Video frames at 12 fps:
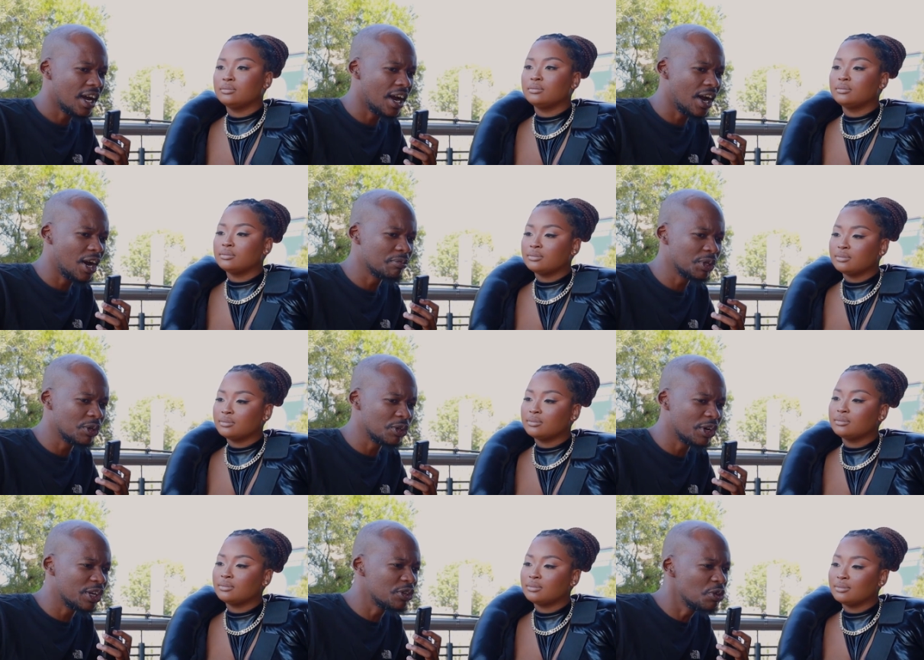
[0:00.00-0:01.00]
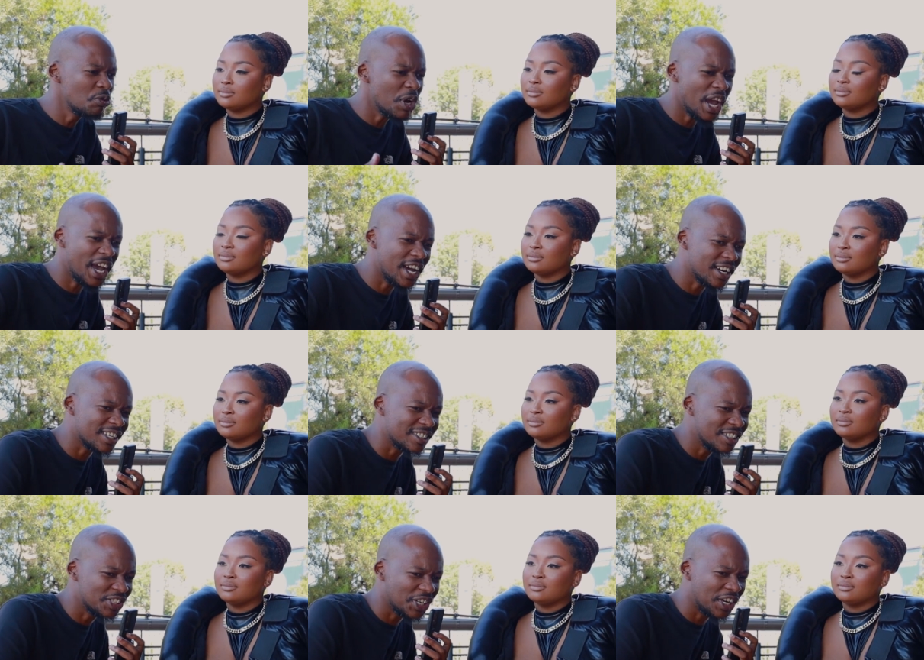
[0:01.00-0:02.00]
Speaker 1: Um, you know, you're a new era
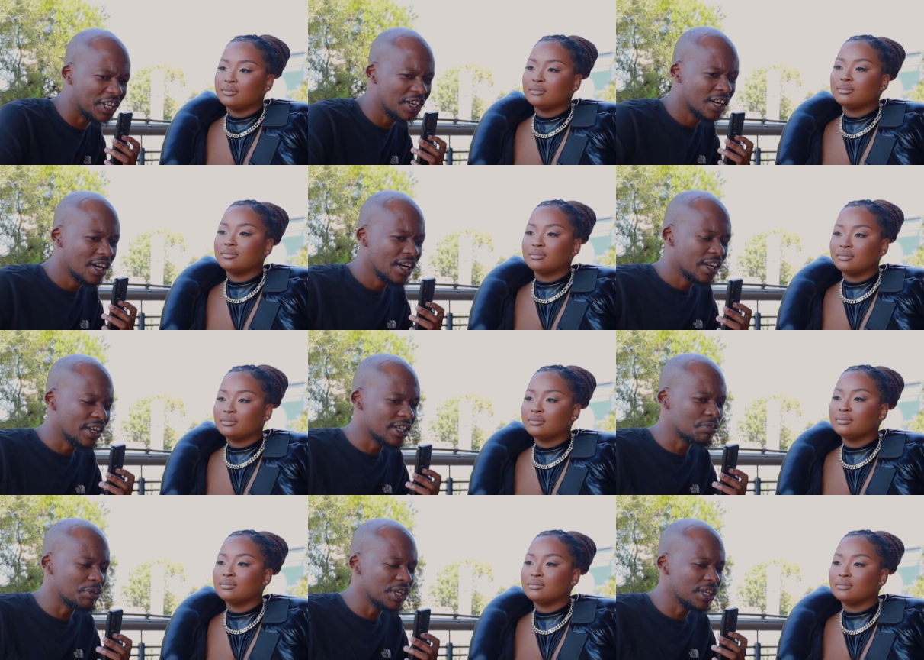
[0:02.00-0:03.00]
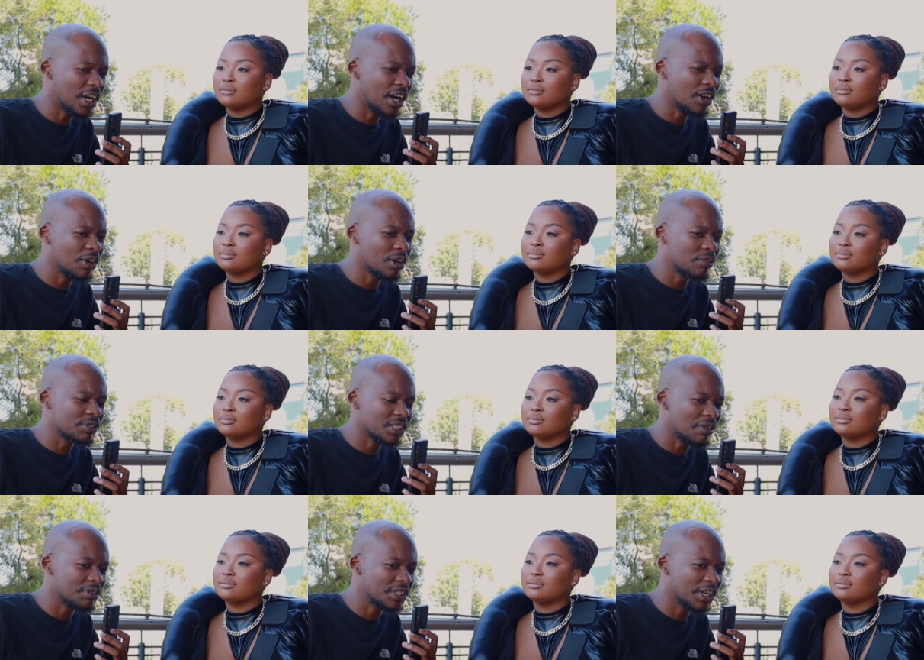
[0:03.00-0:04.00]
DJ. There's been a lot of
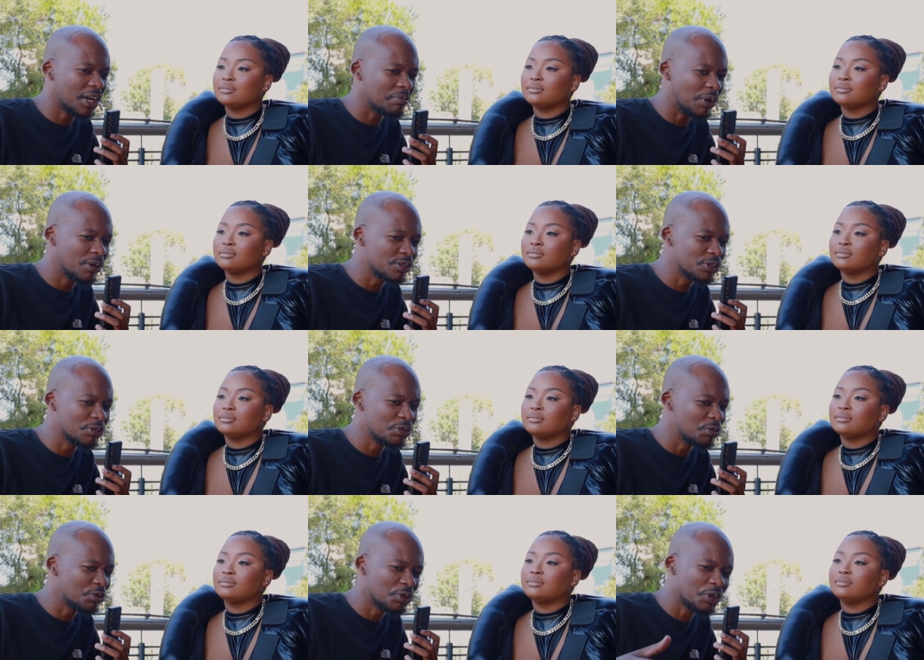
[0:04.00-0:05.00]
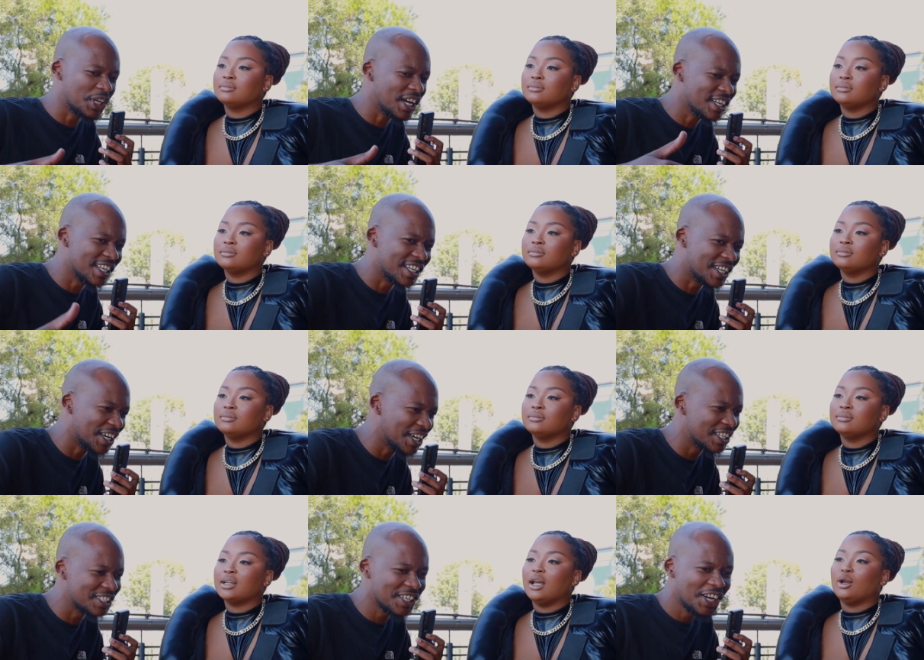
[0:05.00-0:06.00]
stuff said about you. You you getting
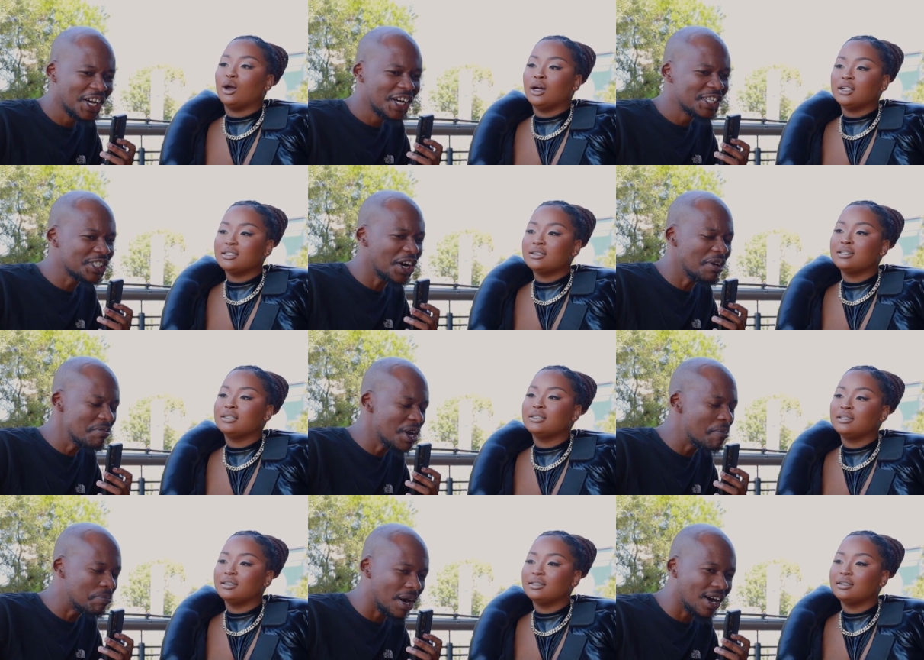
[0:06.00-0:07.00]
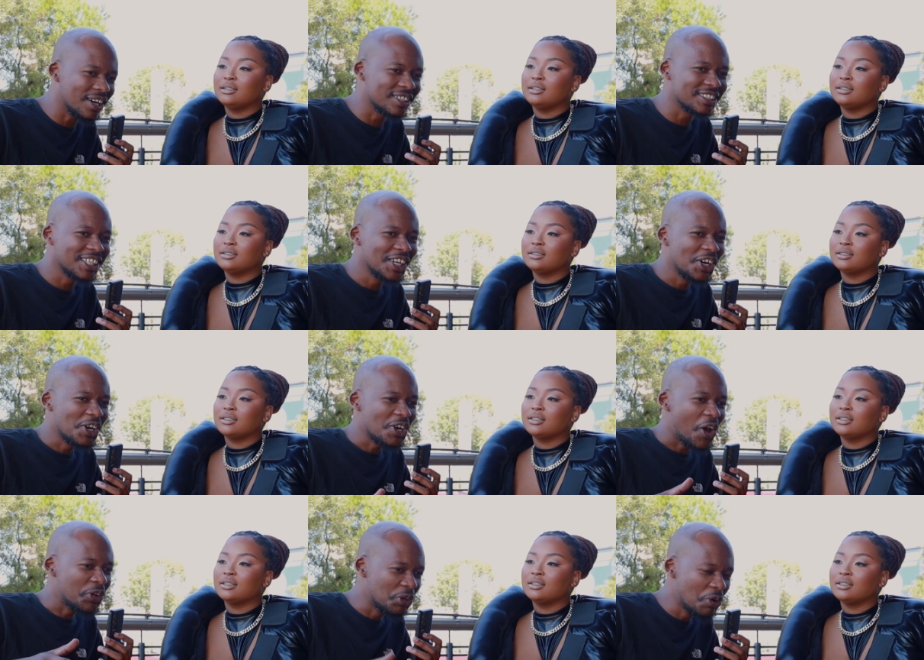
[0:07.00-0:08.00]
gigs. Tell me about
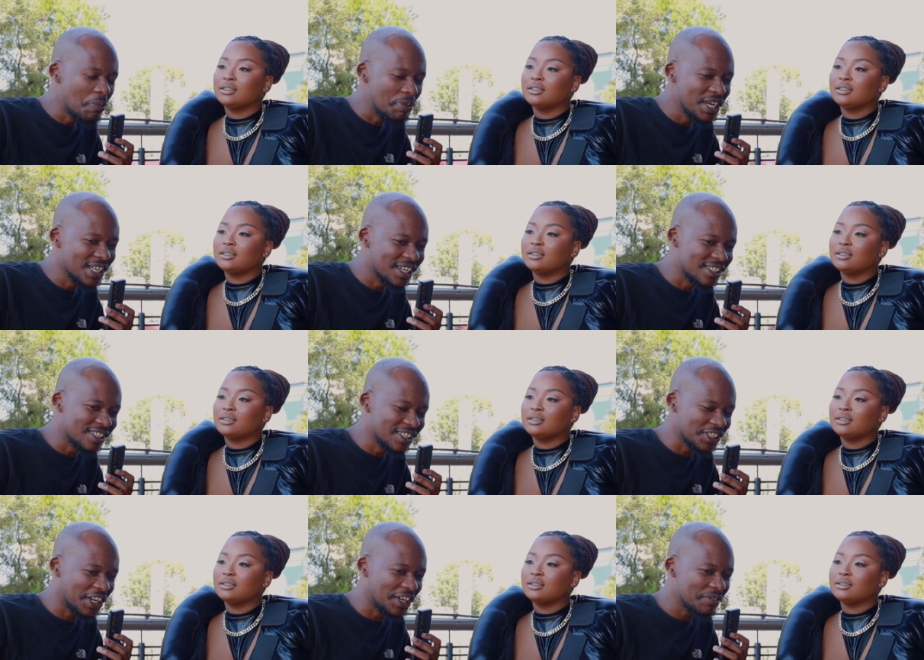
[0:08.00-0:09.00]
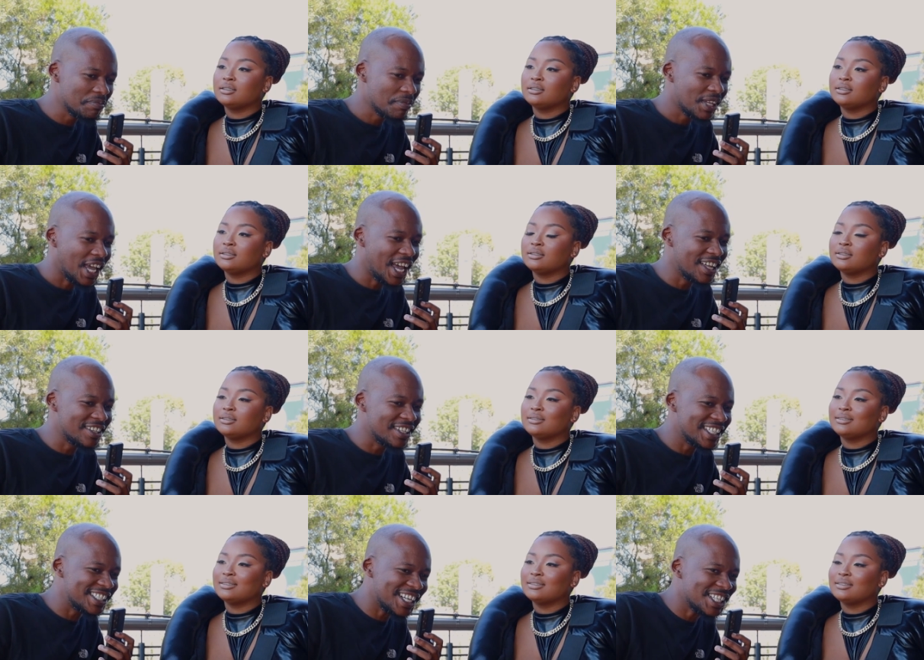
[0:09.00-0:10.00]
you being a DJ
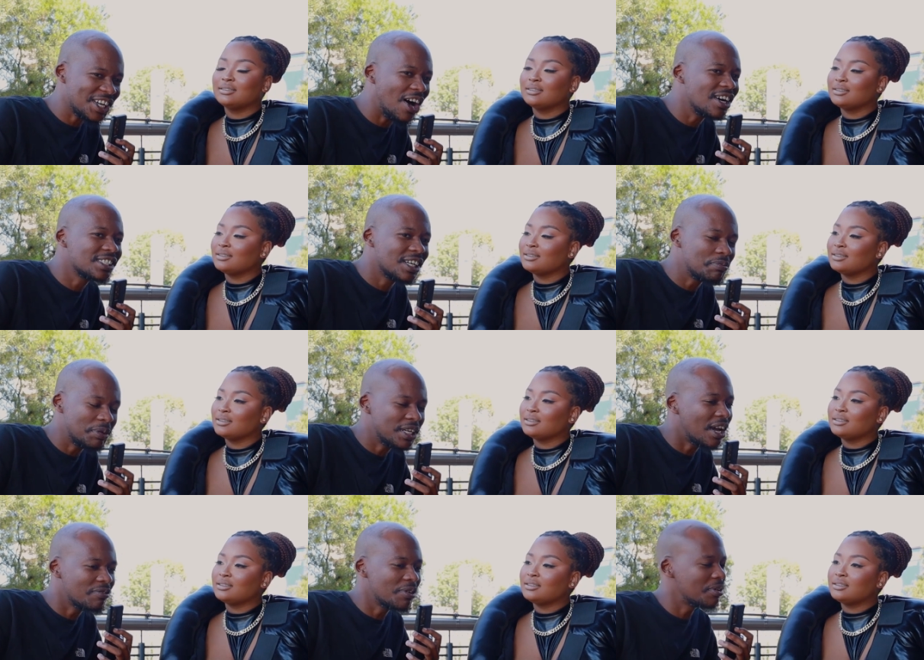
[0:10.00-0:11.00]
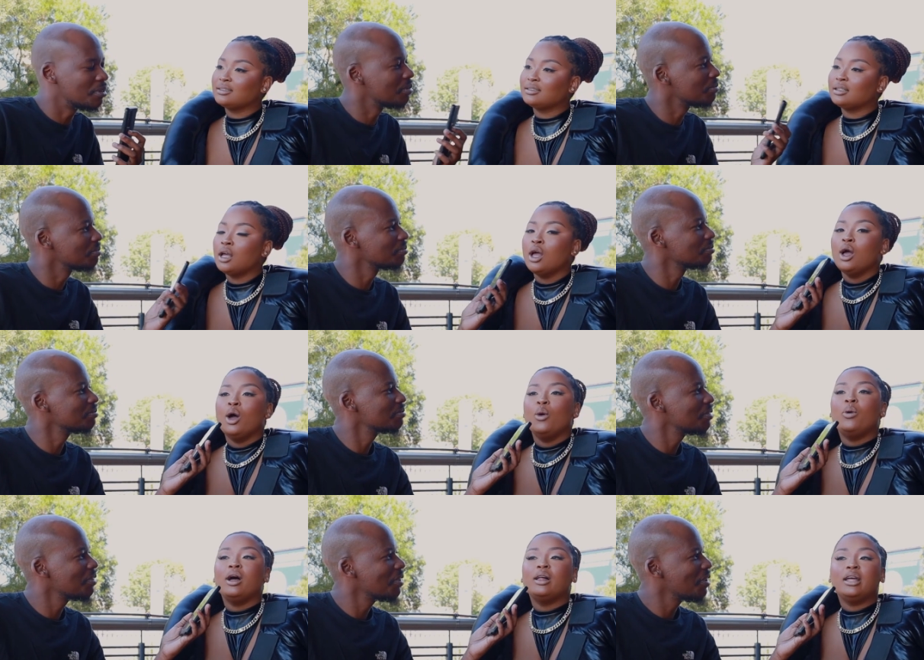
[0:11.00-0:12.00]
and just how's that been like for you?
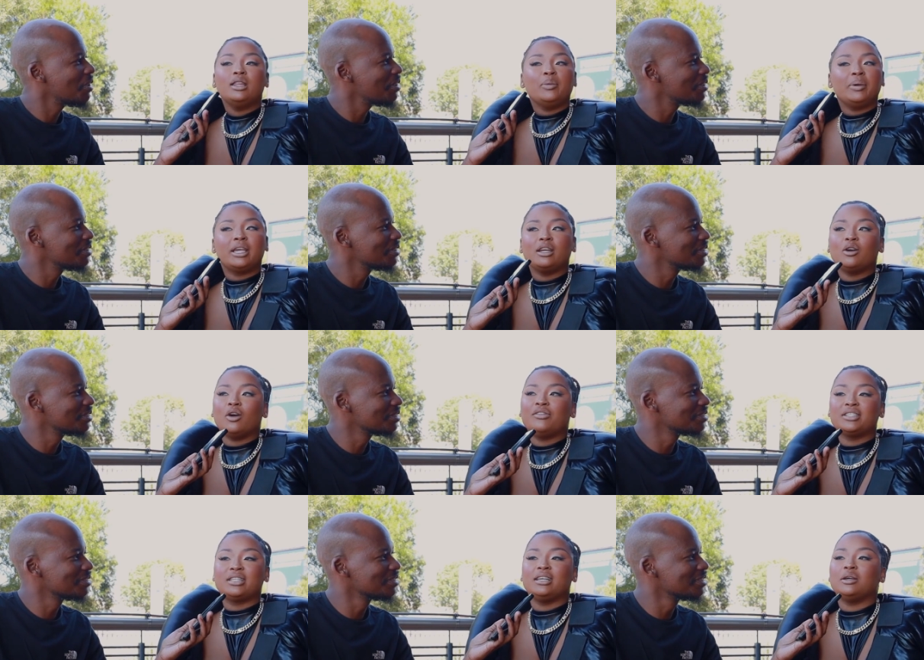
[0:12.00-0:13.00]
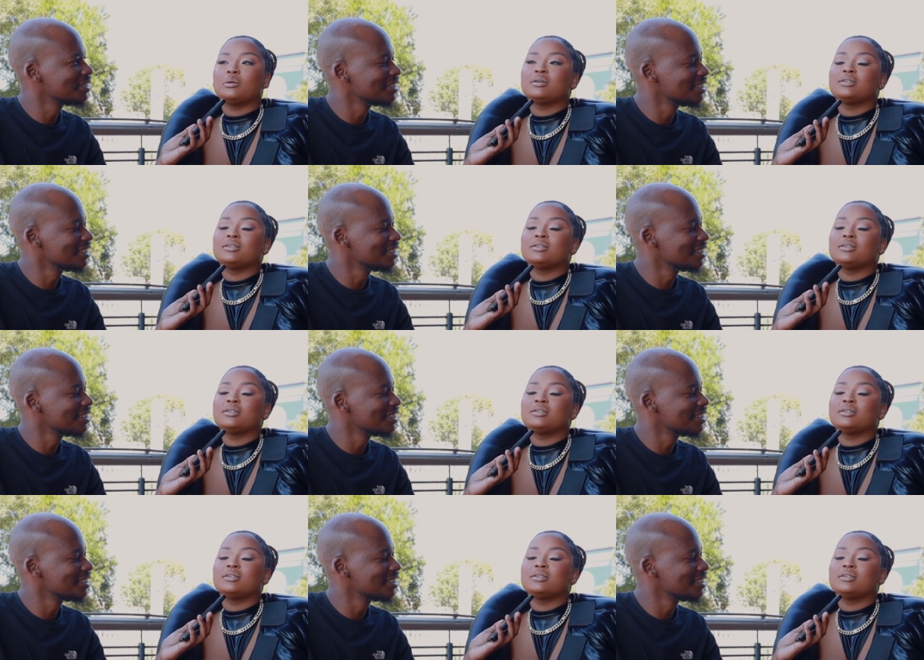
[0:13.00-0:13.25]
Speaker 2: well in the beginning obviously it